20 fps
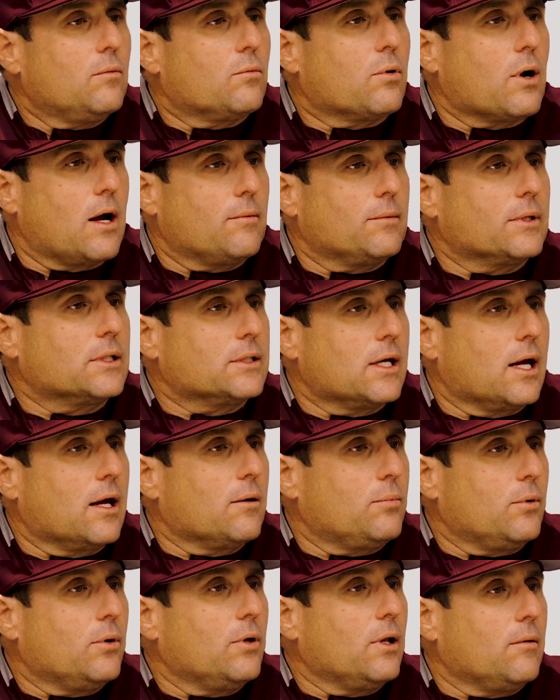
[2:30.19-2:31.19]
prime
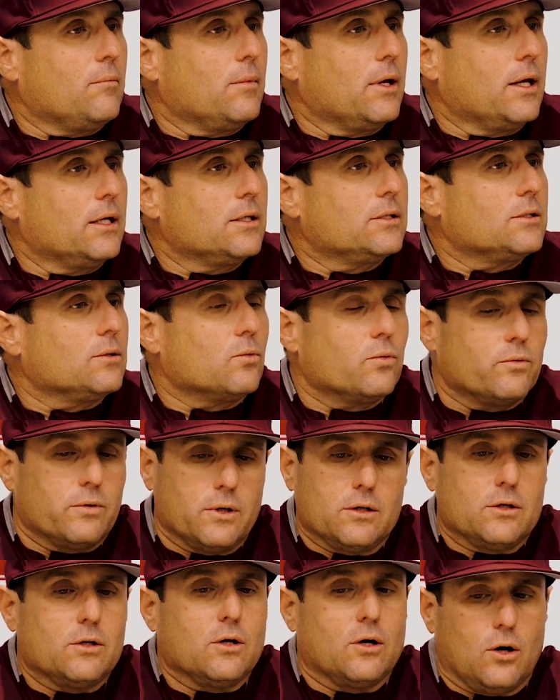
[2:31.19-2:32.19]
example. I mean, it's
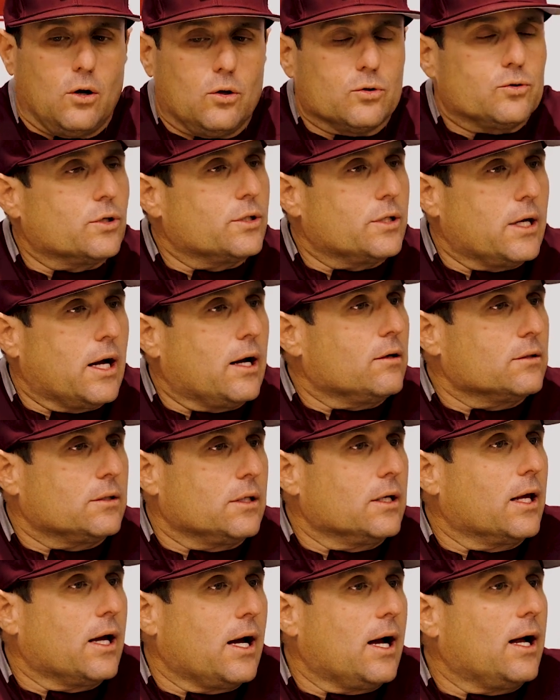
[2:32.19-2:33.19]
an
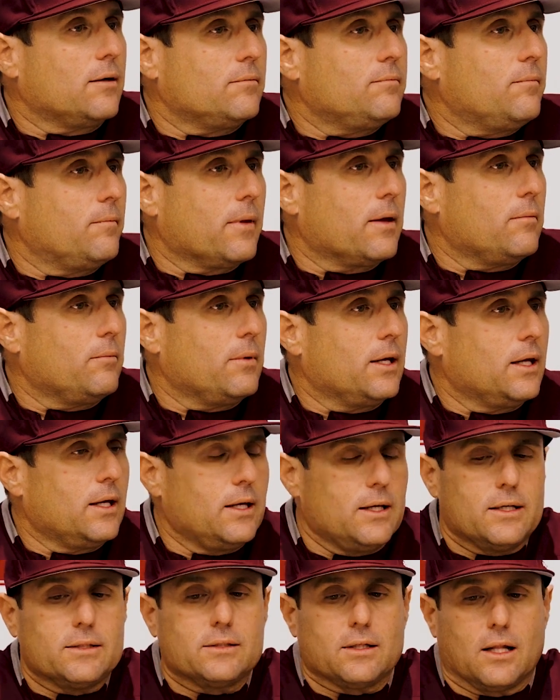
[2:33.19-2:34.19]
ultra-talented guy. I mean,
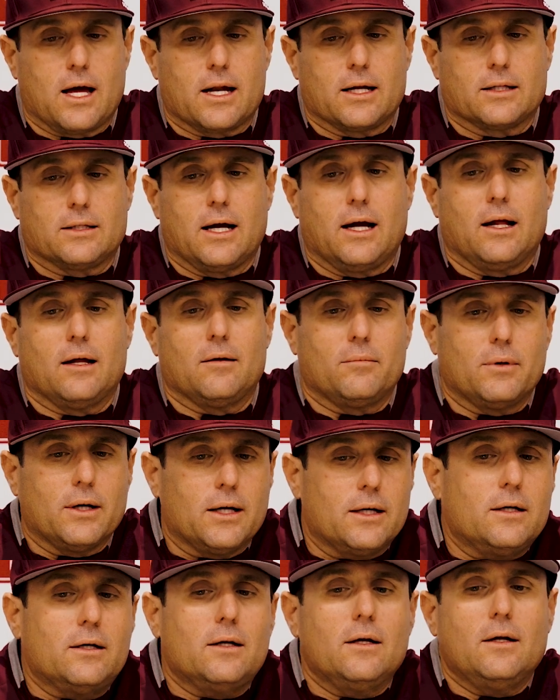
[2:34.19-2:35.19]
he has a lot of talent,
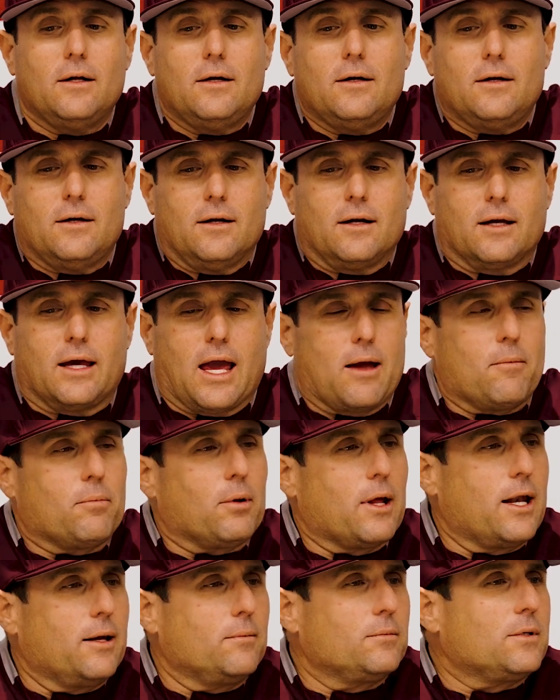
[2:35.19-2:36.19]
but game
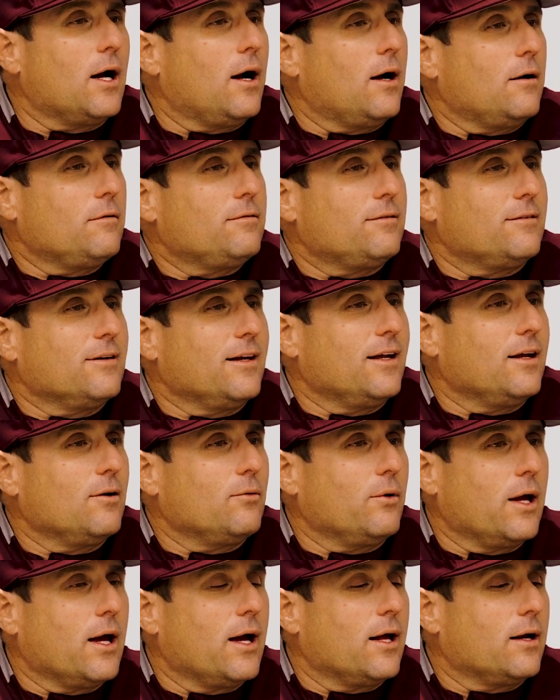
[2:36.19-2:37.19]
played him tough.
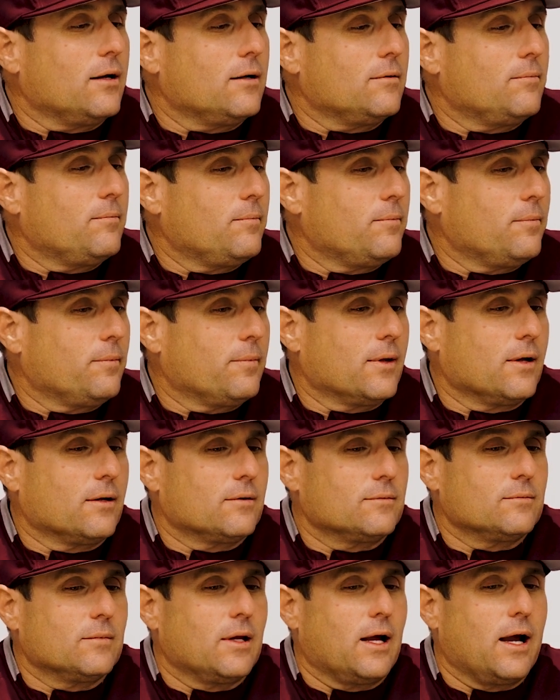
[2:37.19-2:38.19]
We had
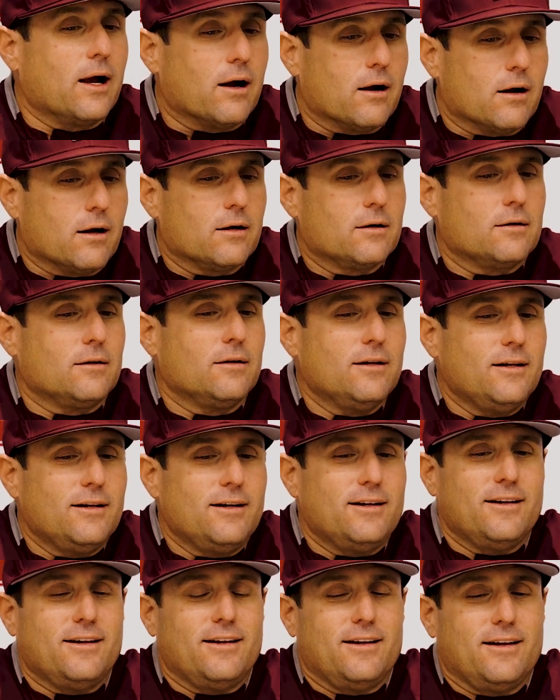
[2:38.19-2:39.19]
an error.
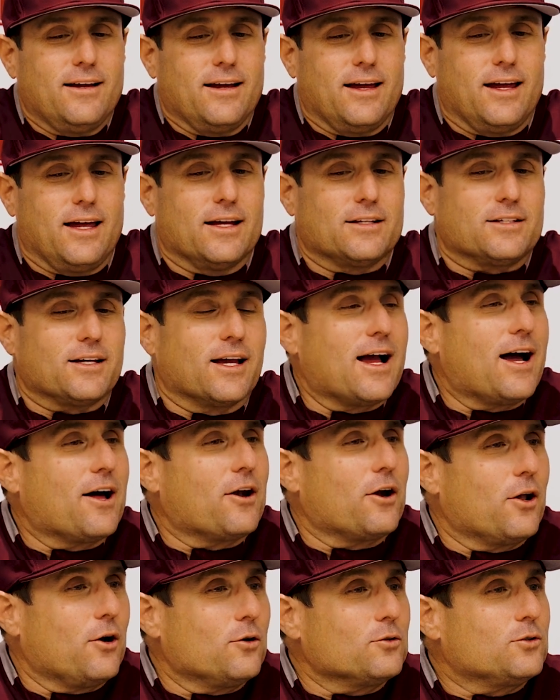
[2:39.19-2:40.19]
He hits a guy
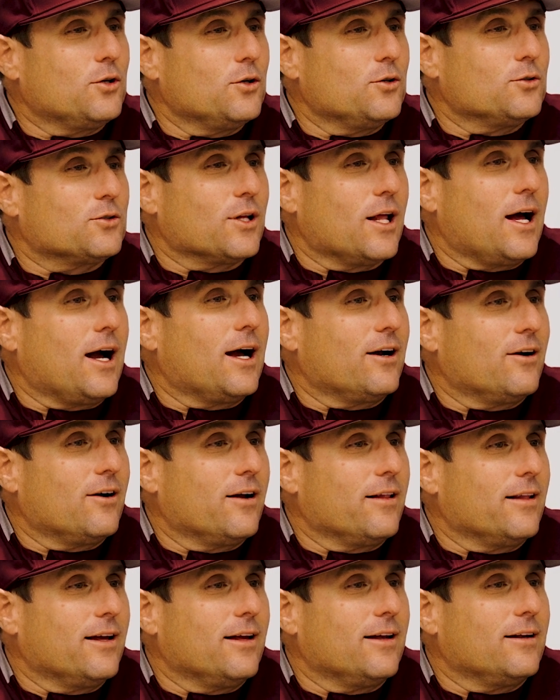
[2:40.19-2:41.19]
on an 0-2 slider,
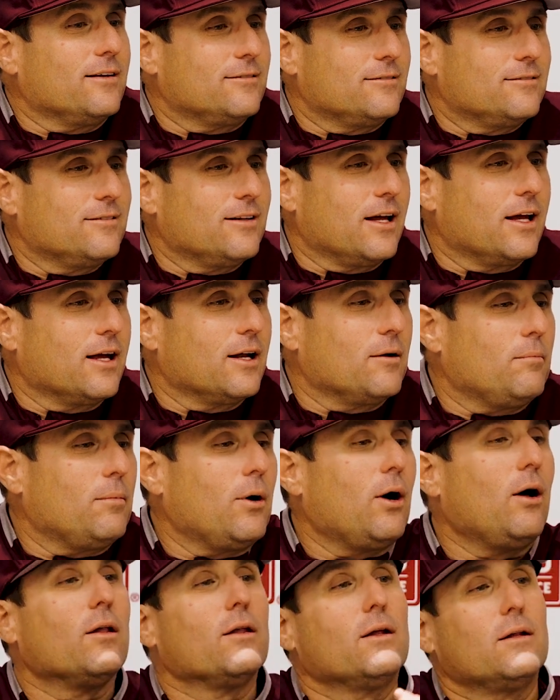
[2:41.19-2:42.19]
and then they get a
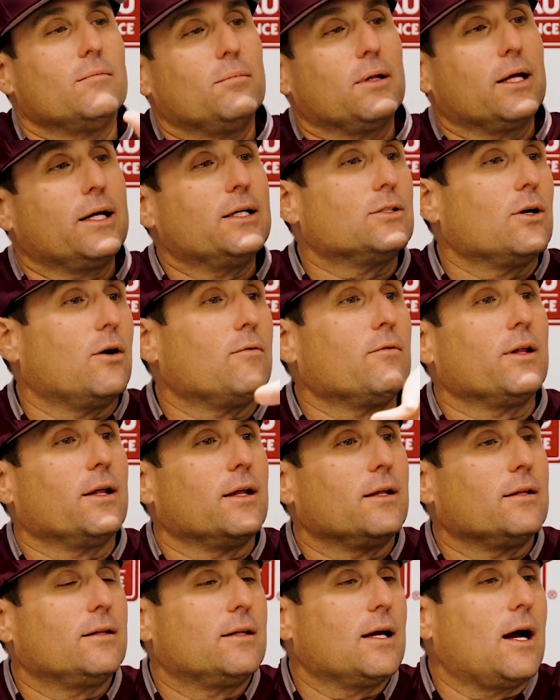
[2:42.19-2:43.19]
ball that bleeds over
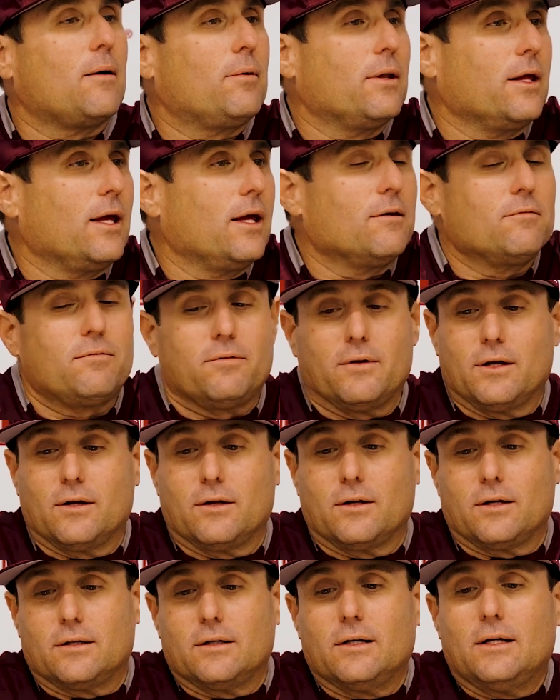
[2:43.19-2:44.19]
the top of the
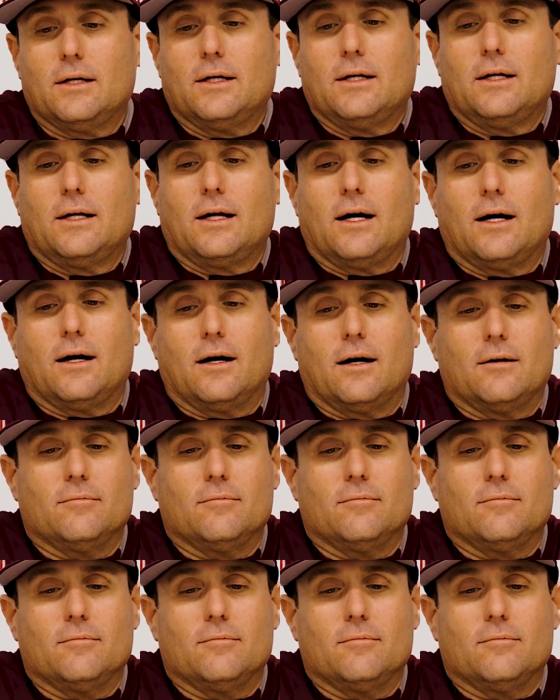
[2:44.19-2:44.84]
infield, and